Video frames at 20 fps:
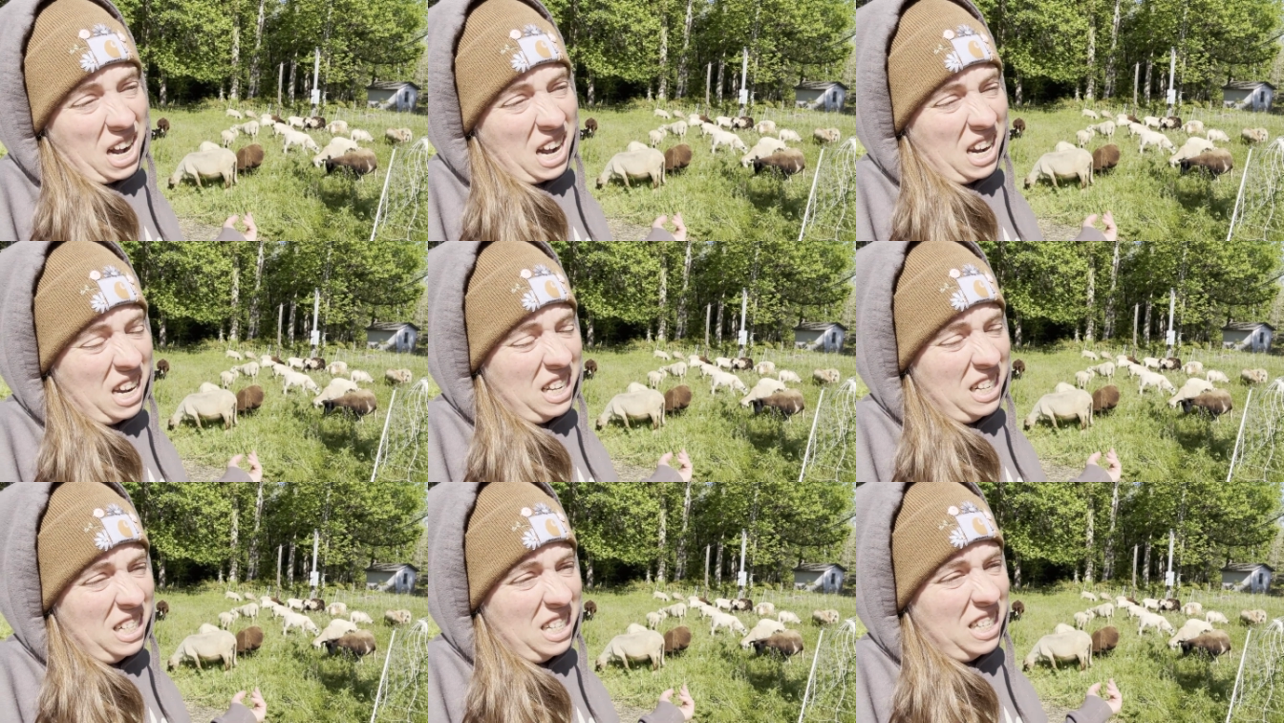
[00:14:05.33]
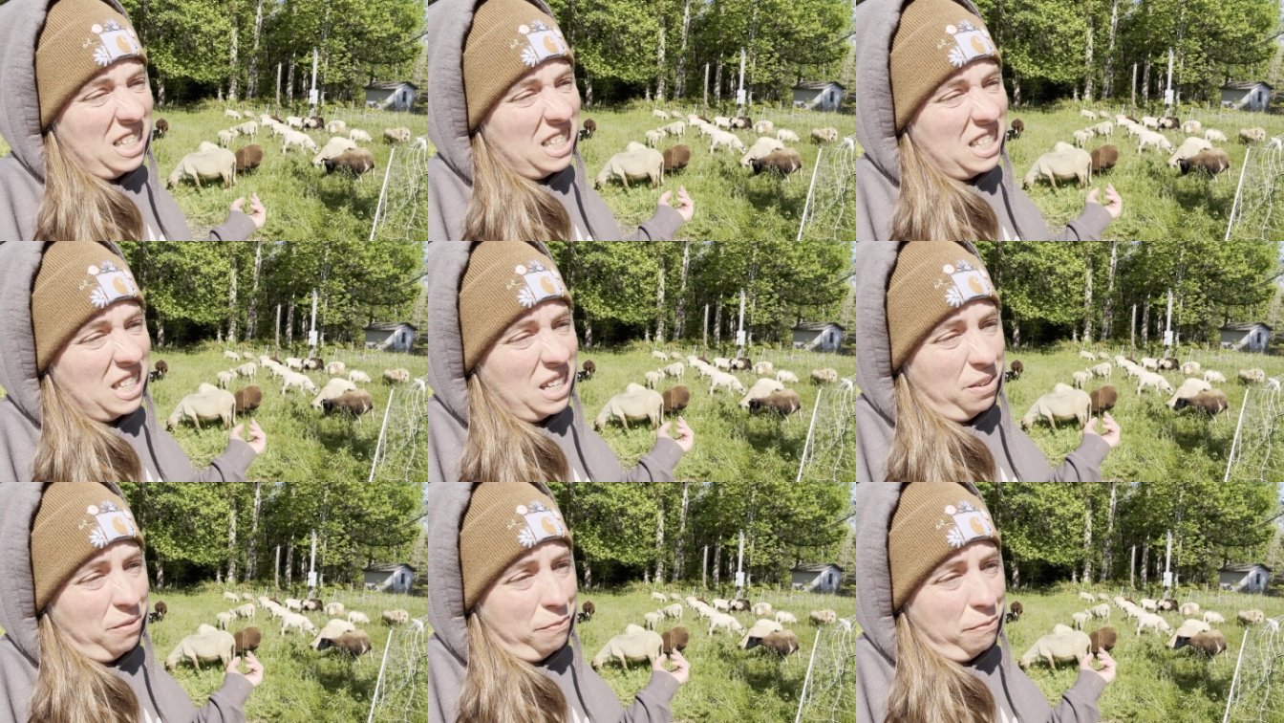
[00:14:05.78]
in
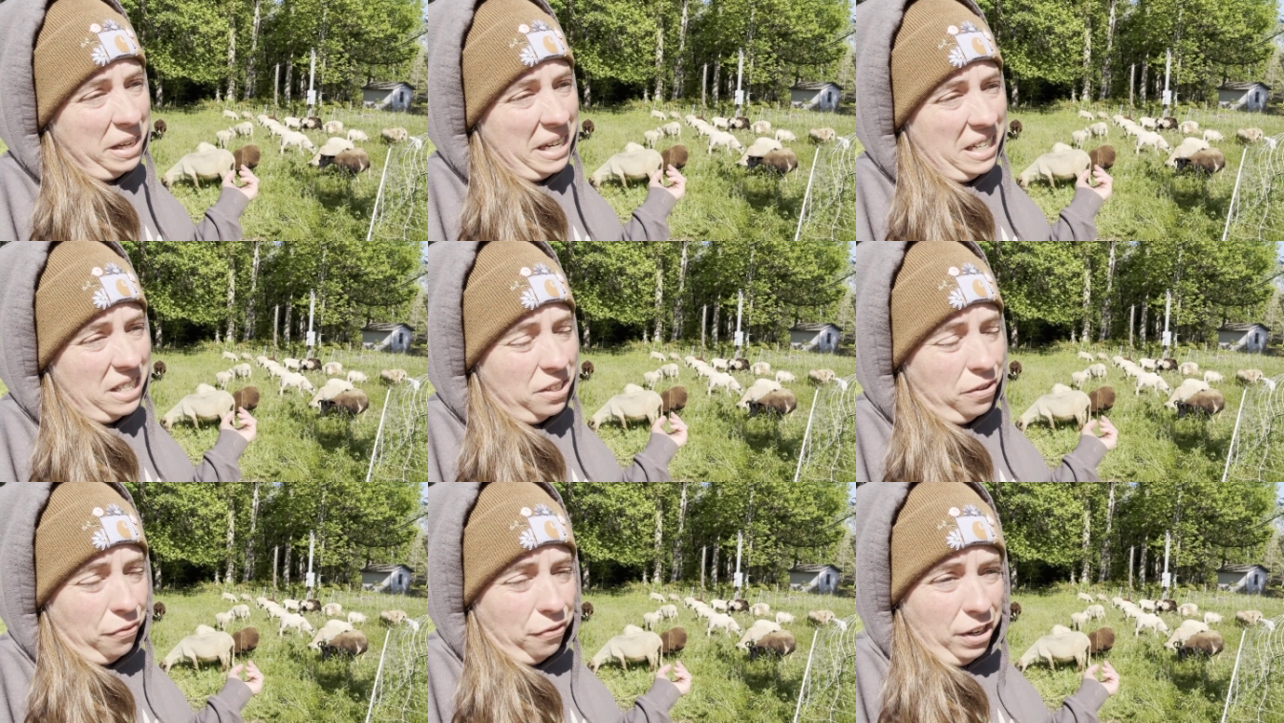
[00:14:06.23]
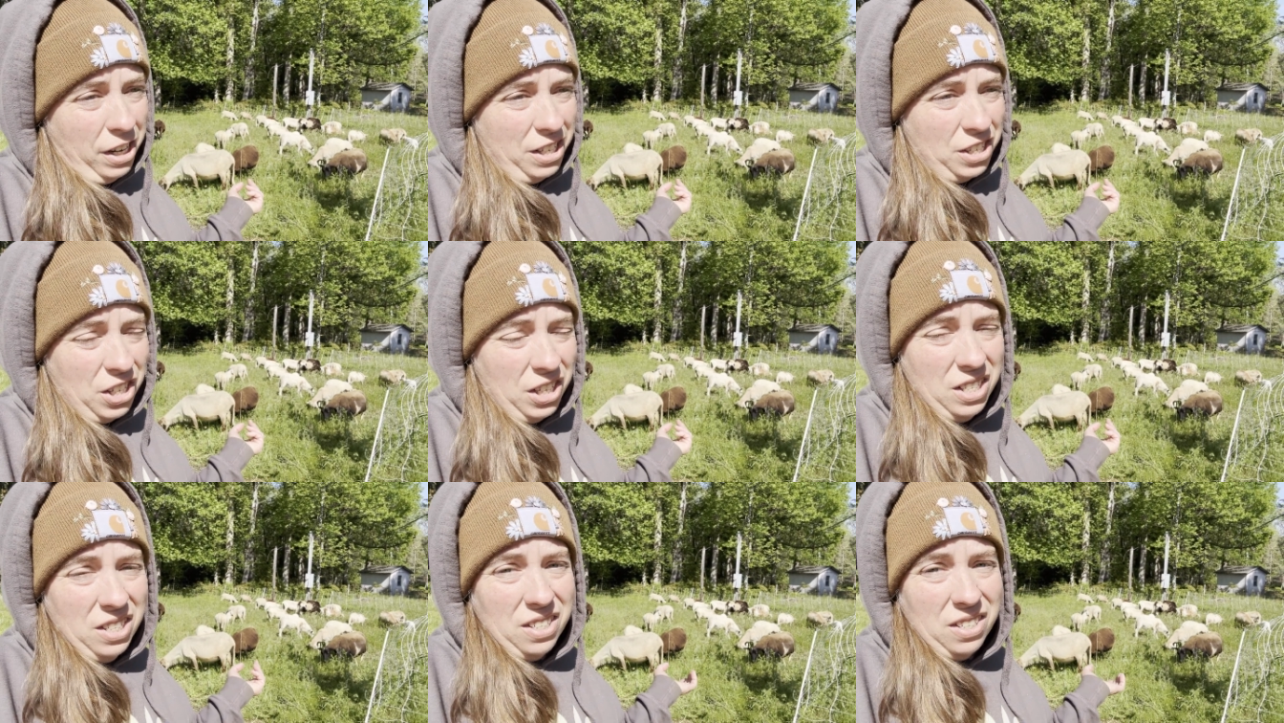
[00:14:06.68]
some East
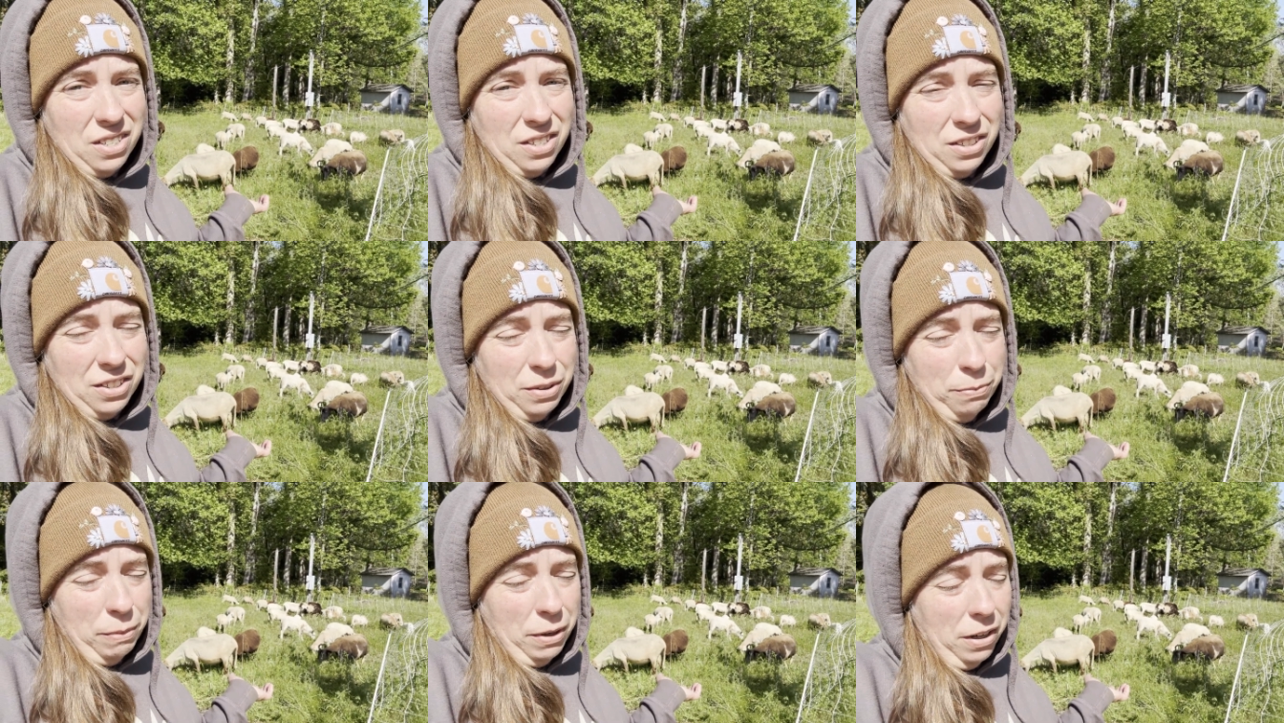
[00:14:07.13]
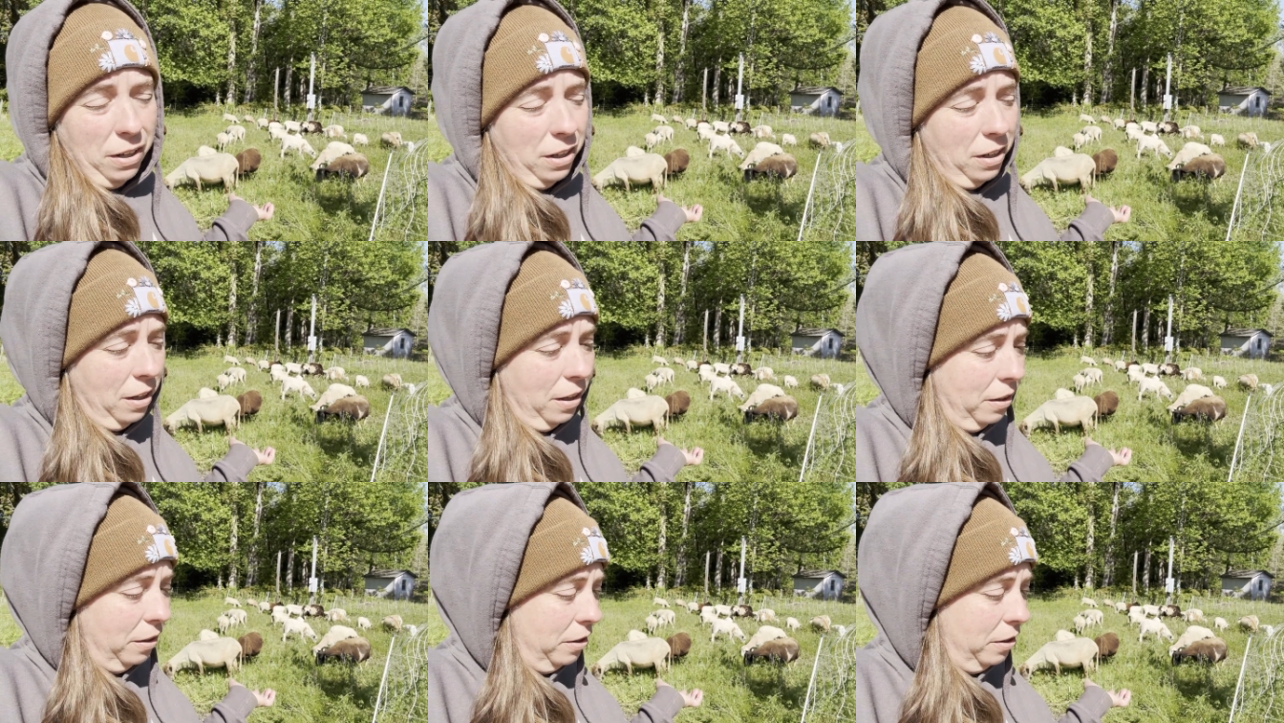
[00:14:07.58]
Friesians or another